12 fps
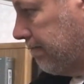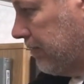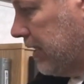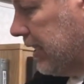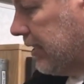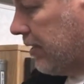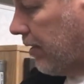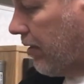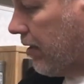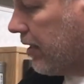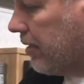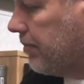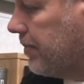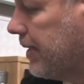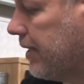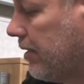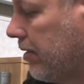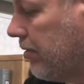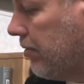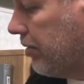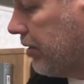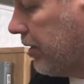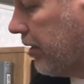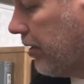Let's talk
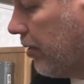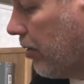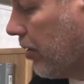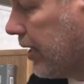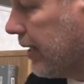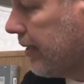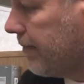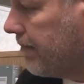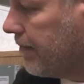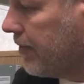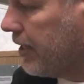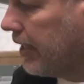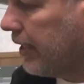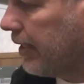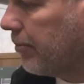about the